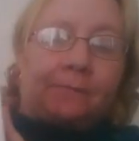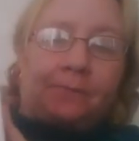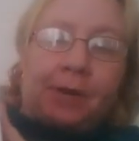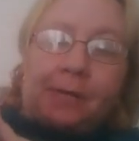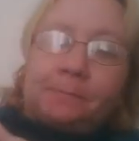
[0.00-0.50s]

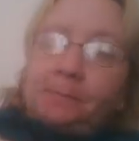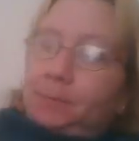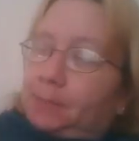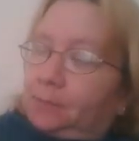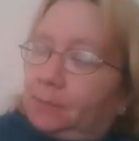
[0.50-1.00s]

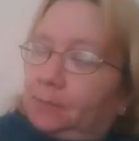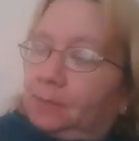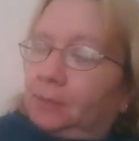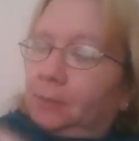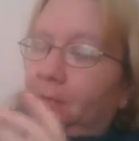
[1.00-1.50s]
framed
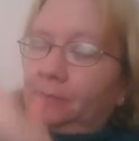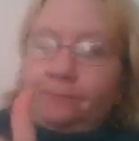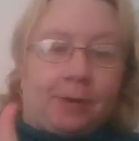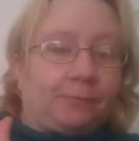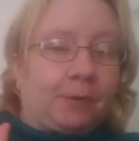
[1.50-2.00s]

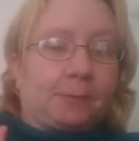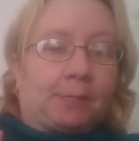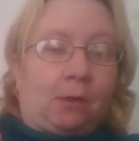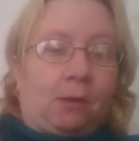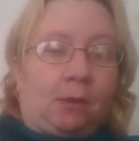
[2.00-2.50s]
red
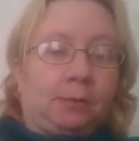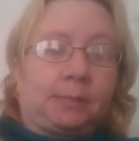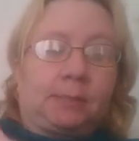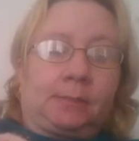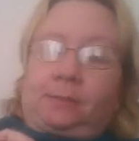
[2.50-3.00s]
rose heart
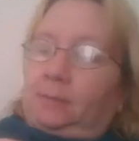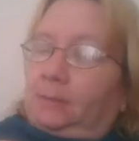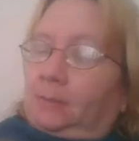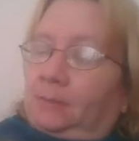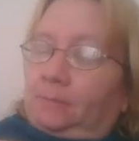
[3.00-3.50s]

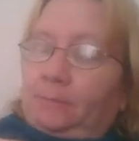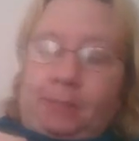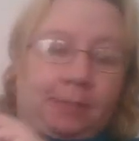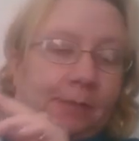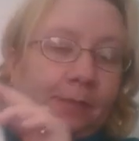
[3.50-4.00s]

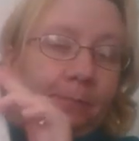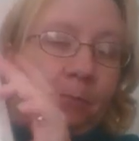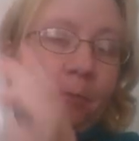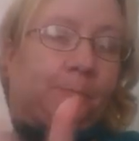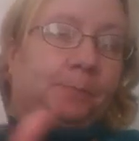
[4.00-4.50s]
with the
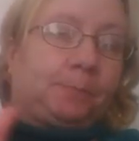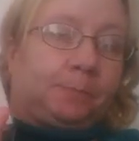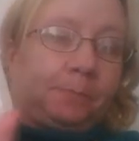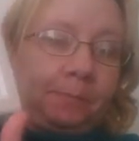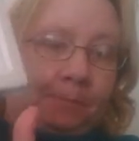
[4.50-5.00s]
mum
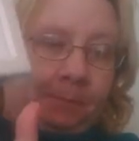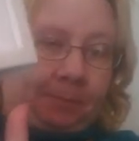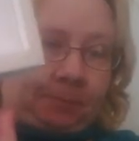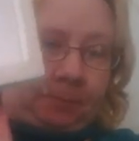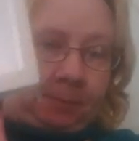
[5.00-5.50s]

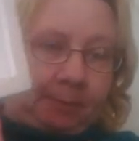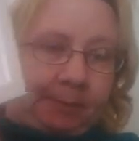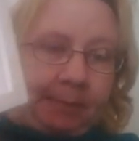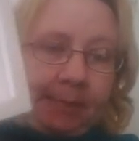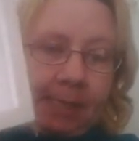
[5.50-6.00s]

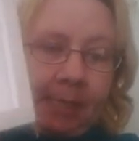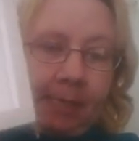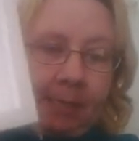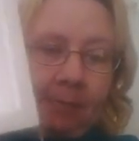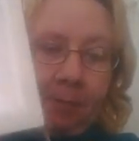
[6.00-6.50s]

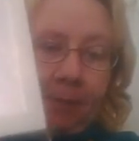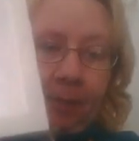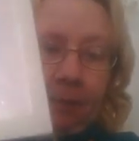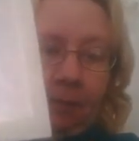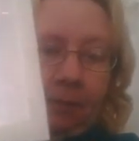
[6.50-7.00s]
detailing with the
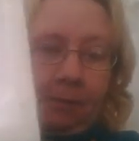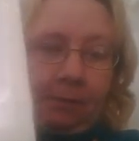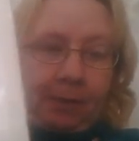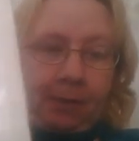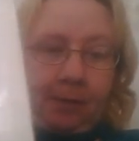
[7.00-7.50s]
little
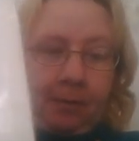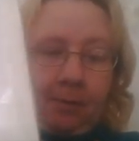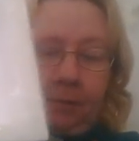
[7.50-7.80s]
heart there.